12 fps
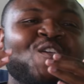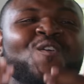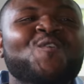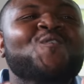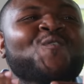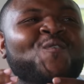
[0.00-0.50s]

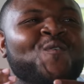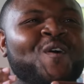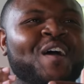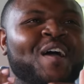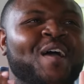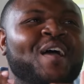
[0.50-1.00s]
you
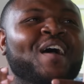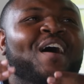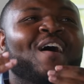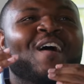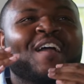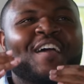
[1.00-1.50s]

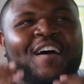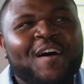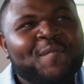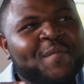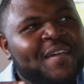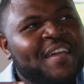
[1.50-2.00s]
are
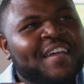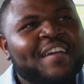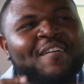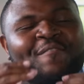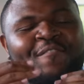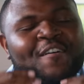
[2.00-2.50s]

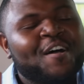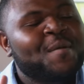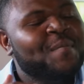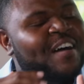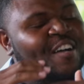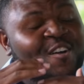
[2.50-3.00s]
coming
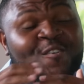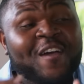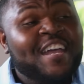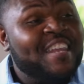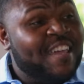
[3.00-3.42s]
from a great